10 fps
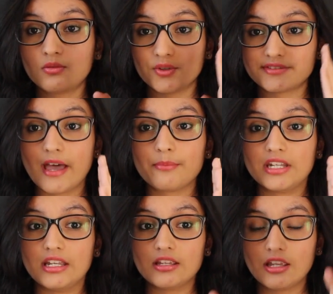what's
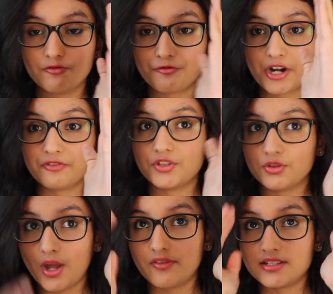happening in front of
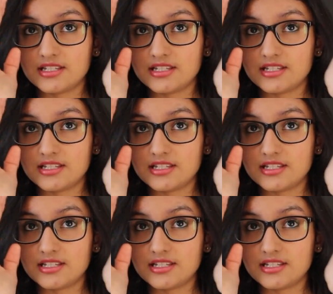you and the